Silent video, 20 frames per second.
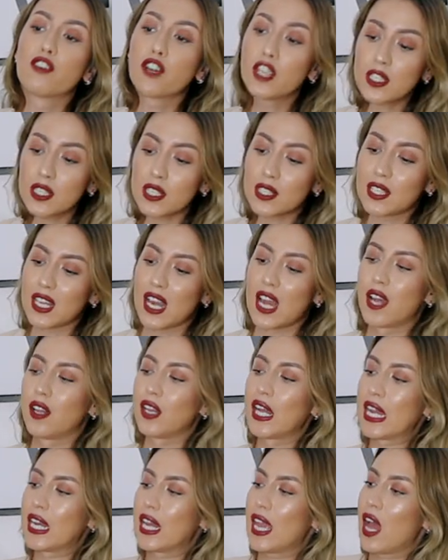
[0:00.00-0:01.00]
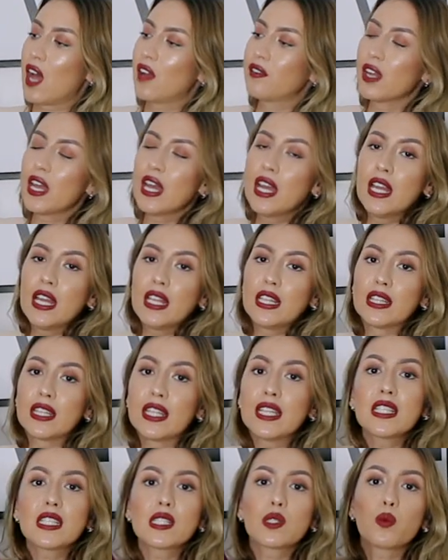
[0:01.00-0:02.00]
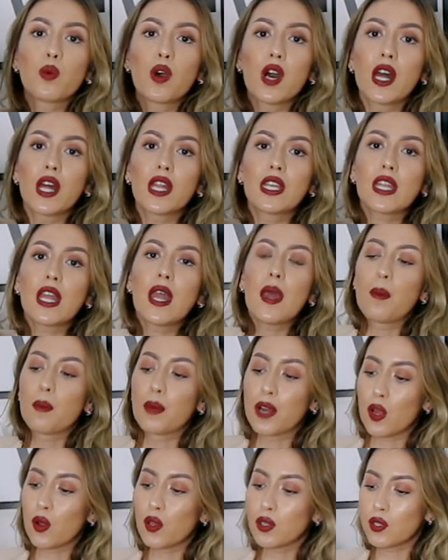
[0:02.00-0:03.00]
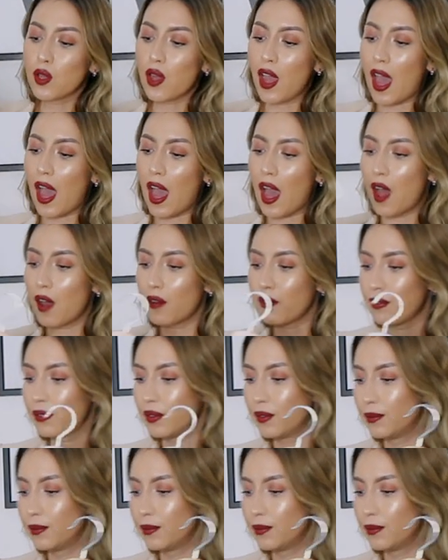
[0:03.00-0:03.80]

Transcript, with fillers: versatile and I have this one but I also have